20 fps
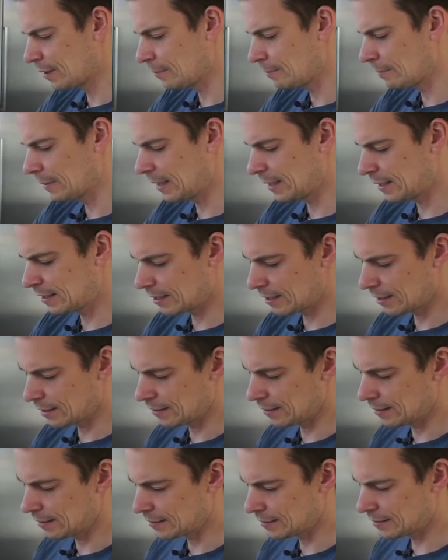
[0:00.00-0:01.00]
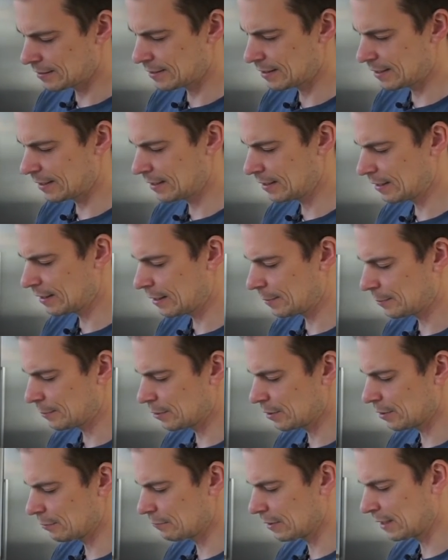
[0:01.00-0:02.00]
made this thing. I'm
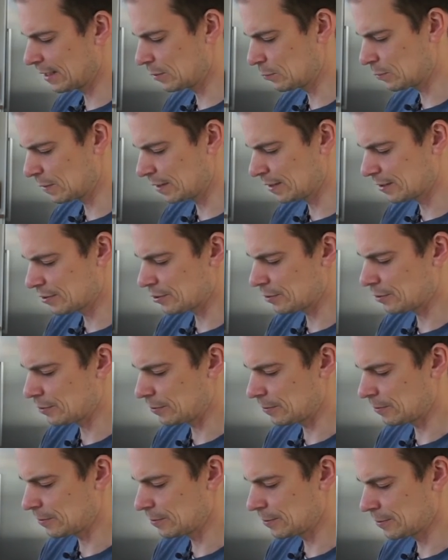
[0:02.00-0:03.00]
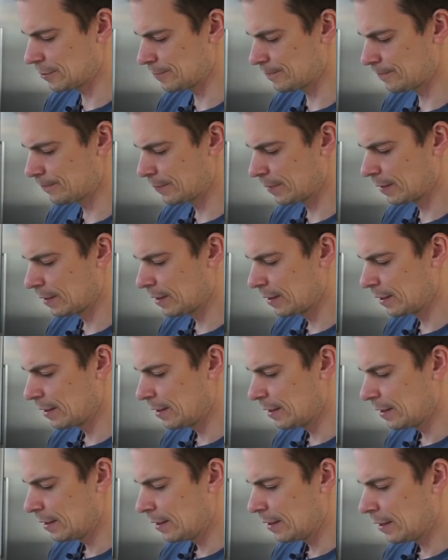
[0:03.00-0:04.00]
gonna write what it's called.
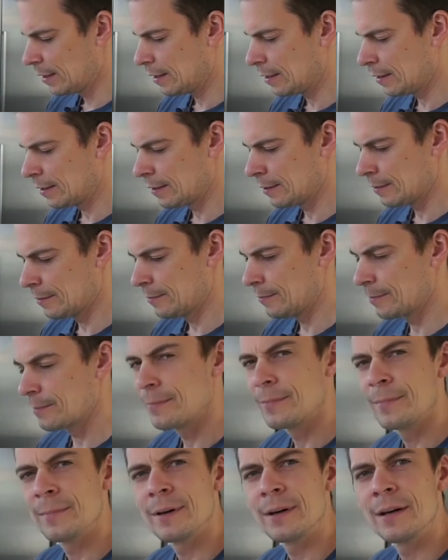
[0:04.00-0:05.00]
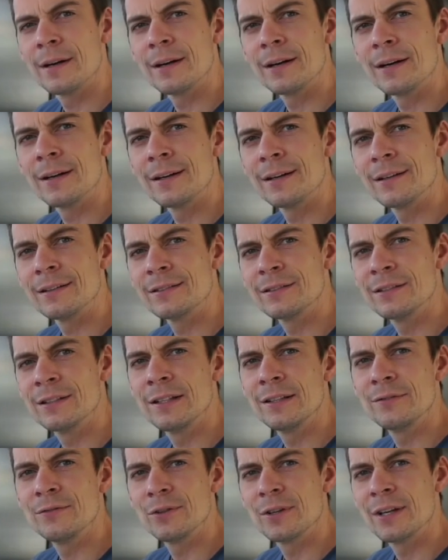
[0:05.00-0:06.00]

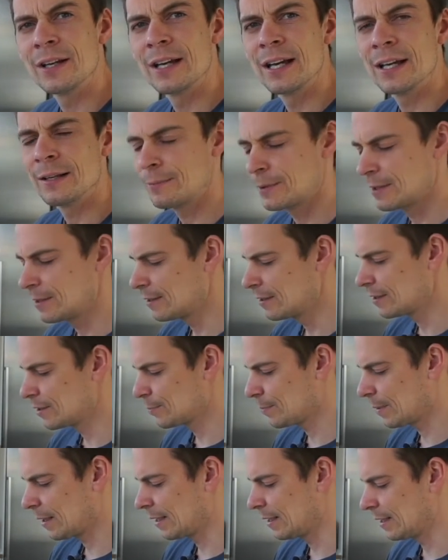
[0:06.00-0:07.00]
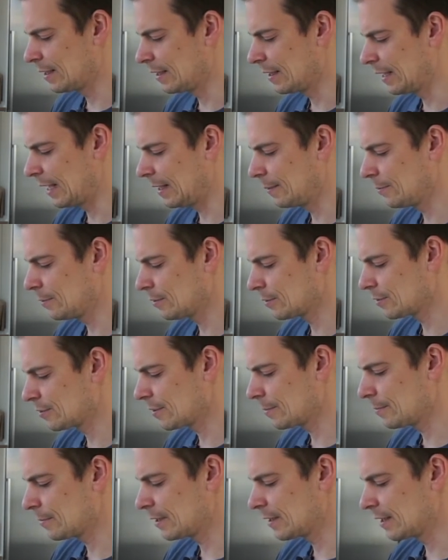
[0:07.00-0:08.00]
See if you can get this by a neighbor or
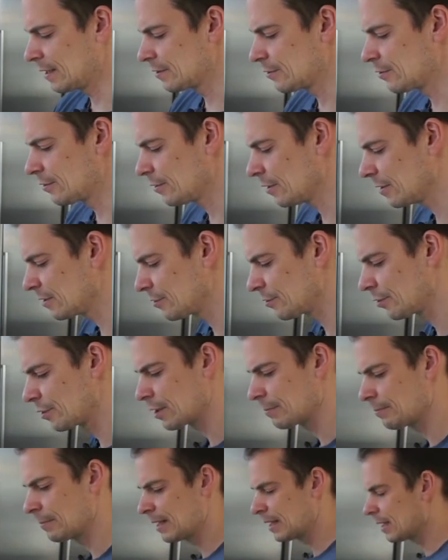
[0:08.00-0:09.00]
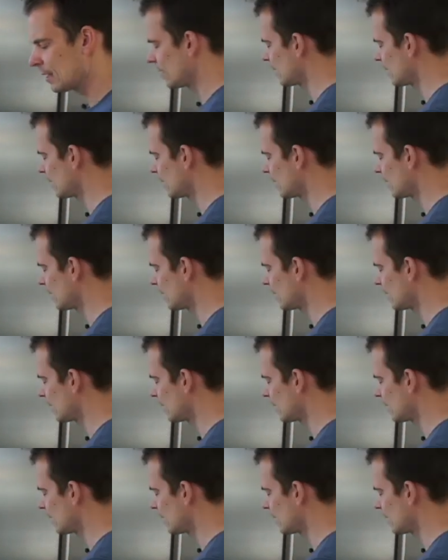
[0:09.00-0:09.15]
somebody else you can make